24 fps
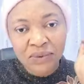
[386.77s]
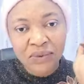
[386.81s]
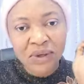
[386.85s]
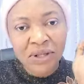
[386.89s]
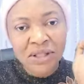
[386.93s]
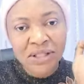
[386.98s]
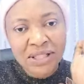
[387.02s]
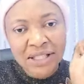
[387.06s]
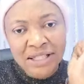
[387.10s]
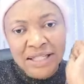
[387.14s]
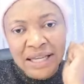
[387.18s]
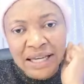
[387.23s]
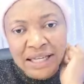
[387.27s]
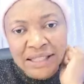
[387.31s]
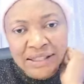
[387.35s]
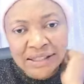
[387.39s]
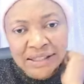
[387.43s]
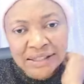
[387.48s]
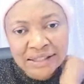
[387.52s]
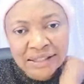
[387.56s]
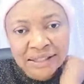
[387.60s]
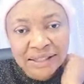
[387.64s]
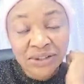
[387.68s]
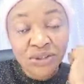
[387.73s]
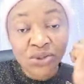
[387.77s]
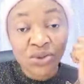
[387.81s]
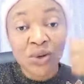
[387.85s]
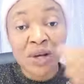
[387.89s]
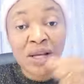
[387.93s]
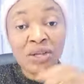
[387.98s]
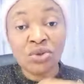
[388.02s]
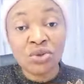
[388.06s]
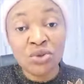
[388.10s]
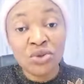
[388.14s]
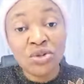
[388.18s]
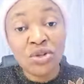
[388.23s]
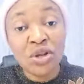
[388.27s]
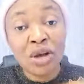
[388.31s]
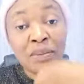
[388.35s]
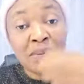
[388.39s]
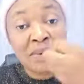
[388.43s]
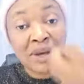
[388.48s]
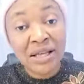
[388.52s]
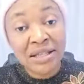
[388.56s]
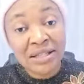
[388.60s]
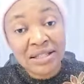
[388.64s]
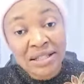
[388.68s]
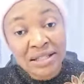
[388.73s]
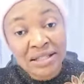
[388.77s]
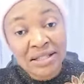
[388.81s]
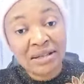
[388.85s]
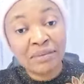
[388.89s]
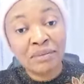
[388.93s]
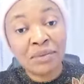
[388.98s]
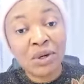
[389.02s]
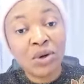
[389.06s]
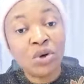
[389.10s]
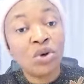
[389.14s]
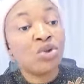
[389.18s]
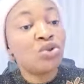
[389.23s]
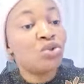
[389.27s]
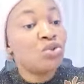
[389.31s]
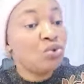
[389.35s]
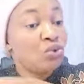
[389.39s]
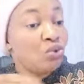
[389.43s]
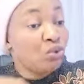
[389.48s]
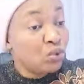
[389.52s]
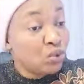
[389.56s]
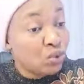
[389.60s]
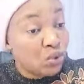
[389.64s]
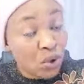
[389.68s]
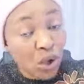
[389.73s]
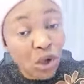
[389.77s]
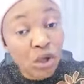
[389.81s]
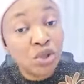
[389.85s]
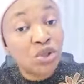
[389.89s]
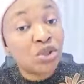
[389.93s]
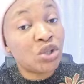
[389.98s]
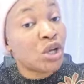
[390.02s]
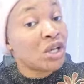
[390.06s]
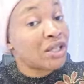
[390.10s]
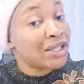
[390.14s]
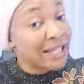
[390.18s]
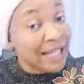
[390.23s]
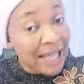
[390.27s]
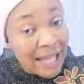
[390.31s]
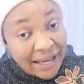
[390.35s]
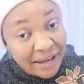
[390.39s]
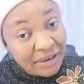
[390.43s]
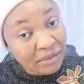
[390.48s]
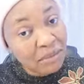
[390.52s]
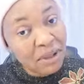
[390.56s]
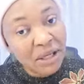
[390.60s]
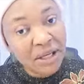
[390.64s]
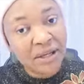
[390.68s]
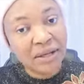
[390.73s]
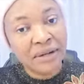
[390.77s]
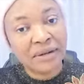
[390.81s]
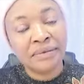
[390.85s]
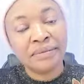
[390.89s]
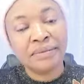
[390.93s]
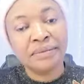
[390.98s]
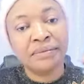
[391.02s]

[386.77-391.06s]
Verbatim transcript: What is that? So I should stop existing because you don't just like me.